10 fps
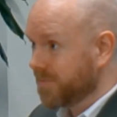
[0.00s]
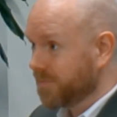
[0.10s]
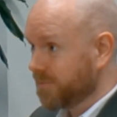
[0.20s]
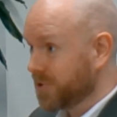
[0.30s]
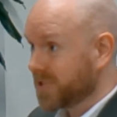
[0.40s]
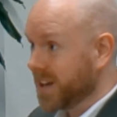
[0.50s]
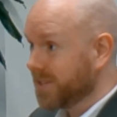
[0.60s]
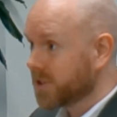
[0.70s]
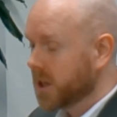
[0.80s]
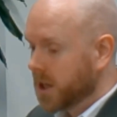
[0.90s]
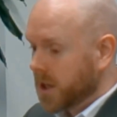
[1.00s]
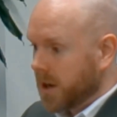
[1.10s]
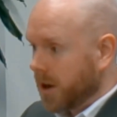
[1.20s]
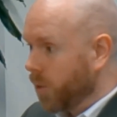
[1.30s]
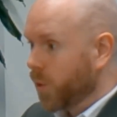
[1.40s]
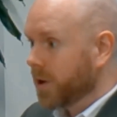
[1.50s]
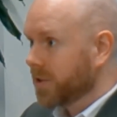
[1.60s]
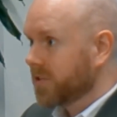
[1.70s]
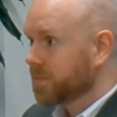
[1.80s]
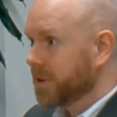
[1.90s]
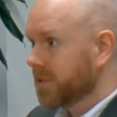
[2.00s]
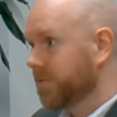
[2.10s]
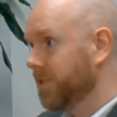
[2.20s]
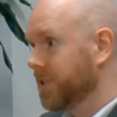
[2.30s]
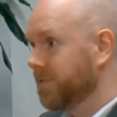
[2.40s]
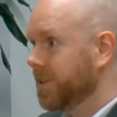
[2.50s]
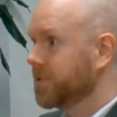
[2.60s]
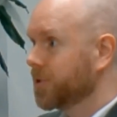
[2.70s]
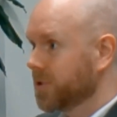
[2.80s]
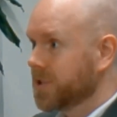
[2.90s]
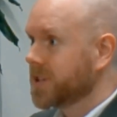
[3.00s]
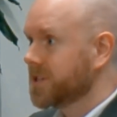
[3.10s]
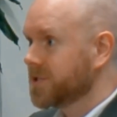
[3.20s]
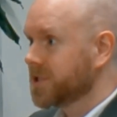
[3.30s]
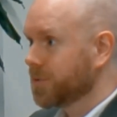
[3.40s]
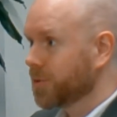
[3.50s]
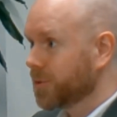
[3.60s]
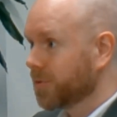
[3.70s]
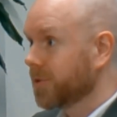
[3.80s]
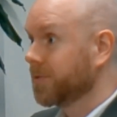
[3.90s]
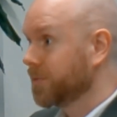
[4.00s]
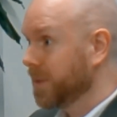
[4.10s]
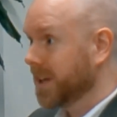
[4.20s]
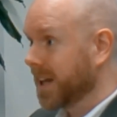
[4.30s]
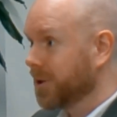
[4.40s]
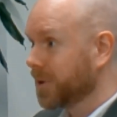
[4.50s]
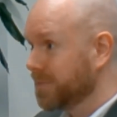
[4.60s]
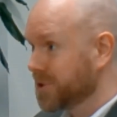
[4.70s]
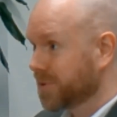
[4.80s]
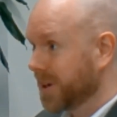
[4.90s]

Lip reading: received, a will that splits at 50-50 or the intestacy rule splitting equally between